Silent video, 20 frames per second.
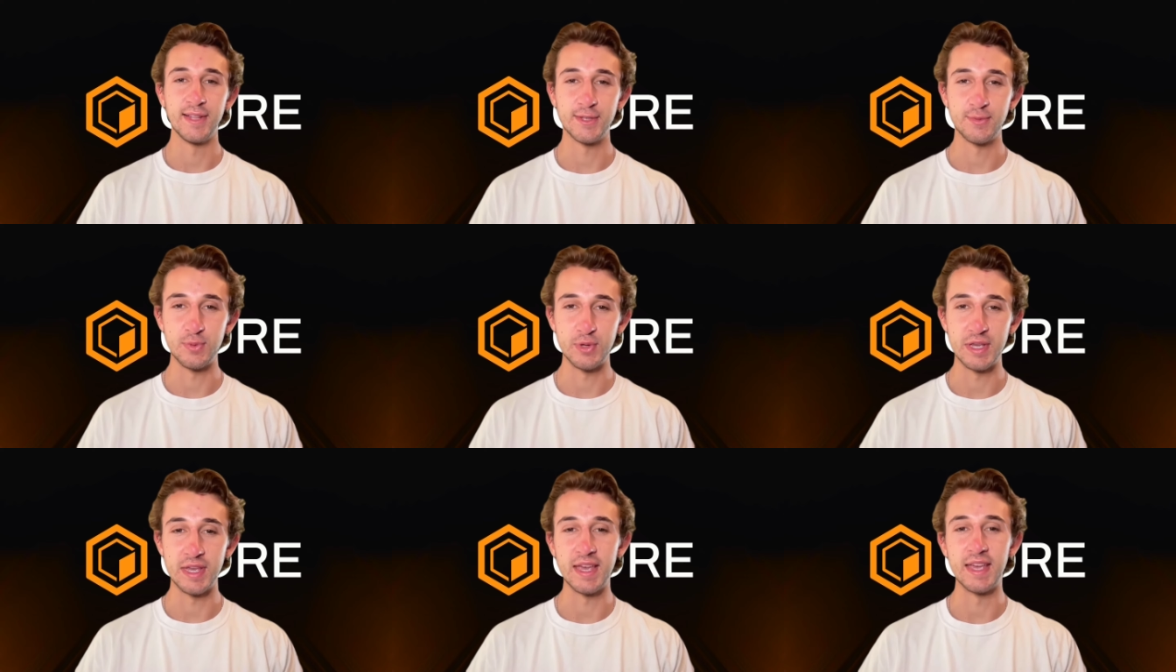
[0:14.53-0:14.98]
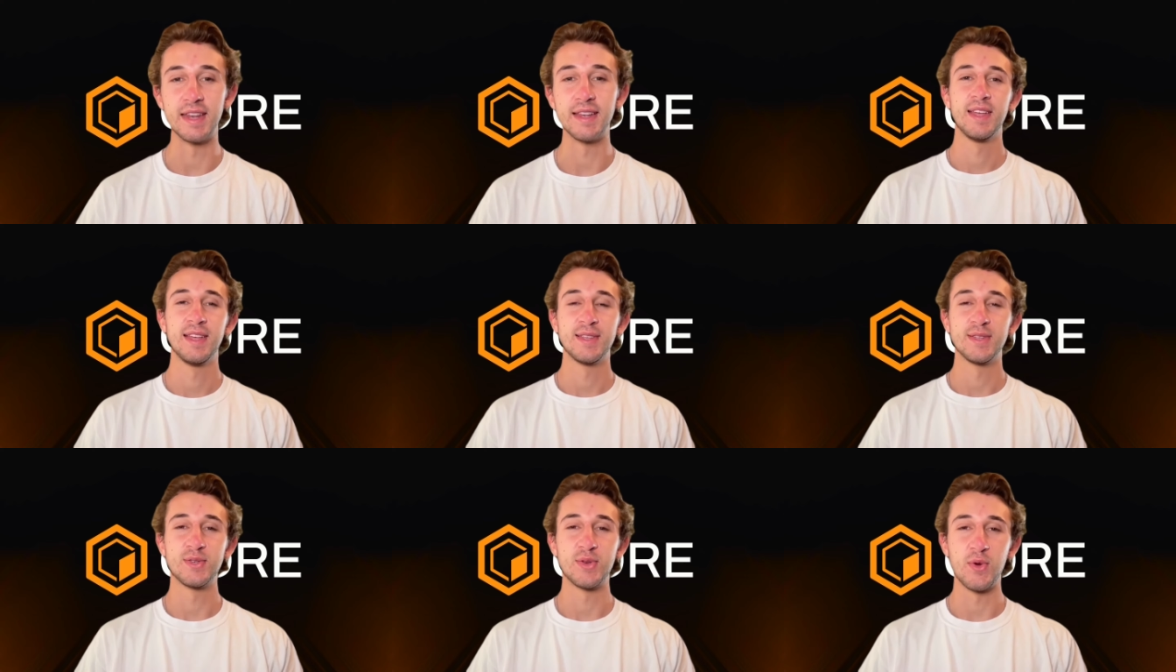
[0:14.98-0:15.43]
Let's begin.
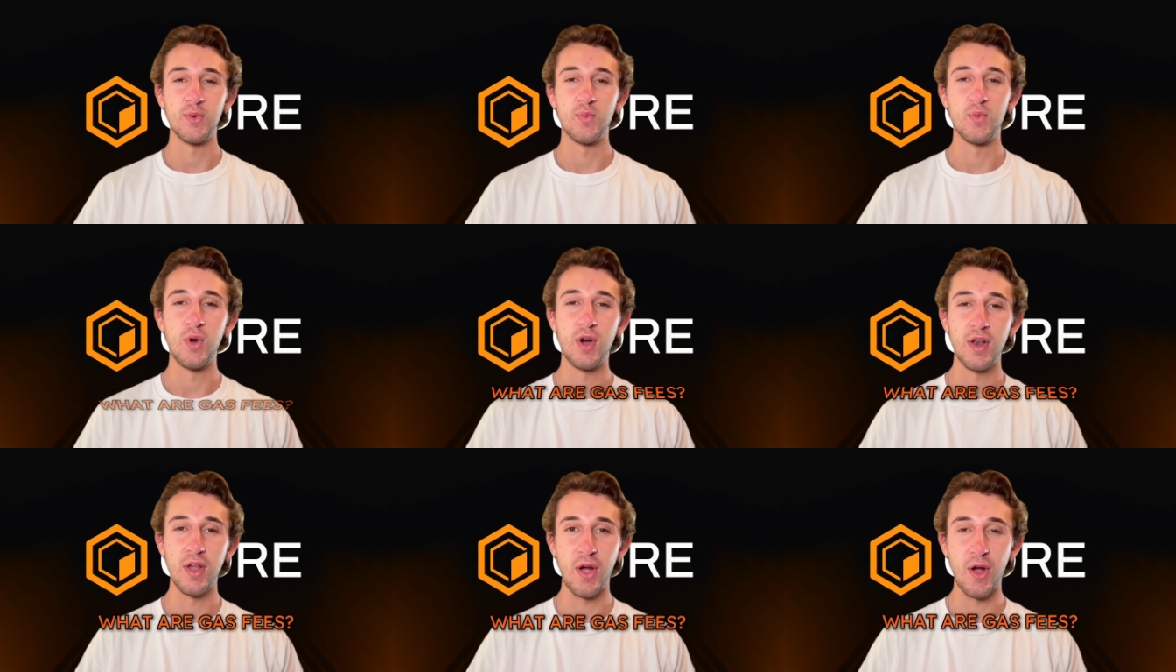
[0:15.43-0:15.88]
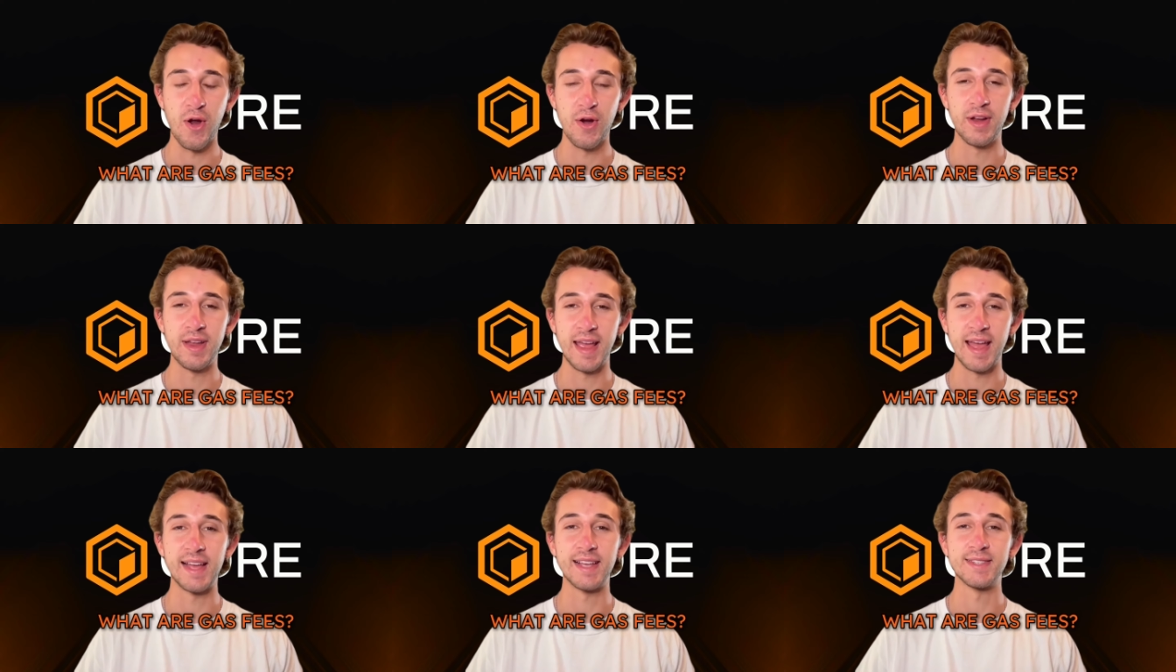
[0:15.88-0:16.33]
So what are
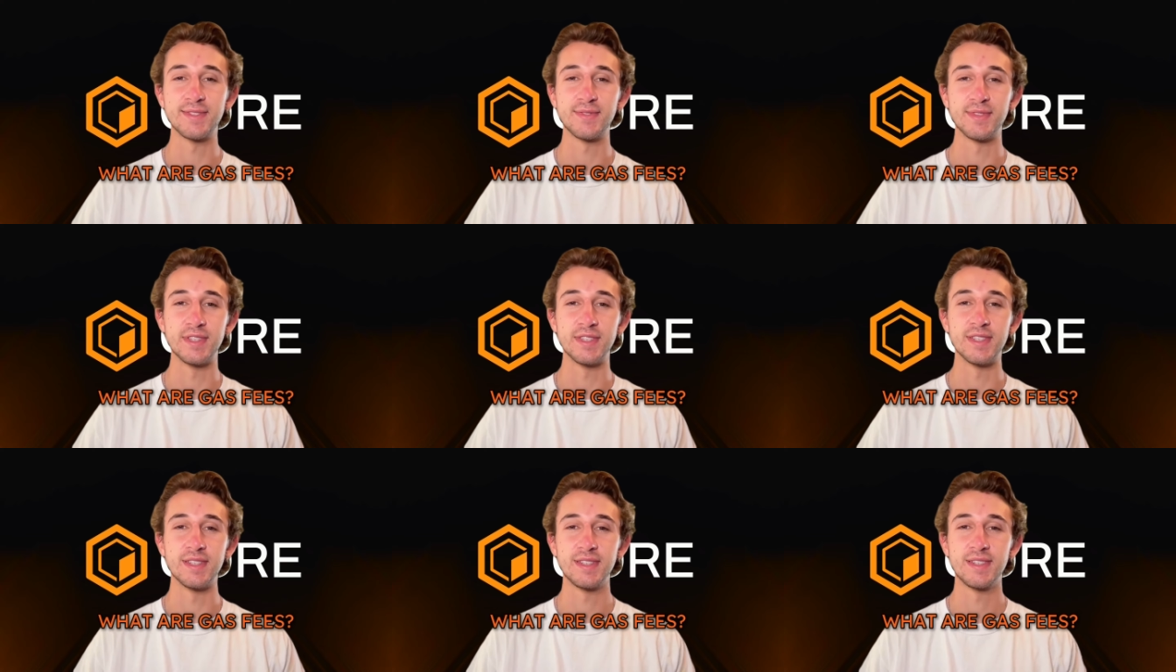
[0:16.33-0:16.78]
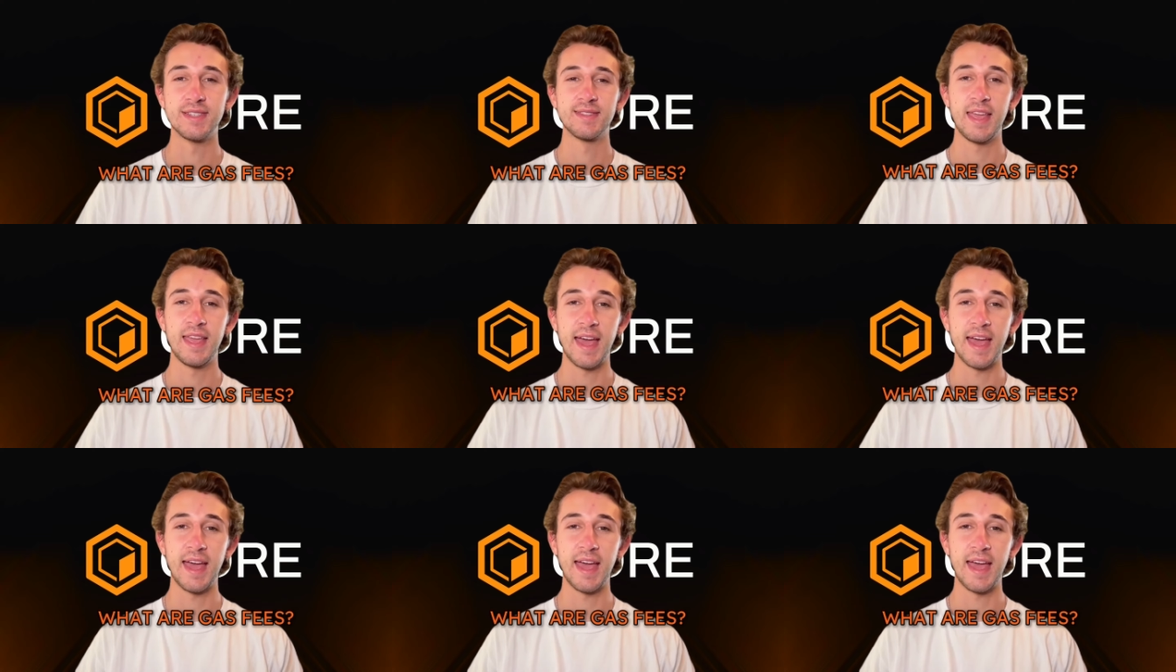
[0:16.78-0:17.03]
gas fees?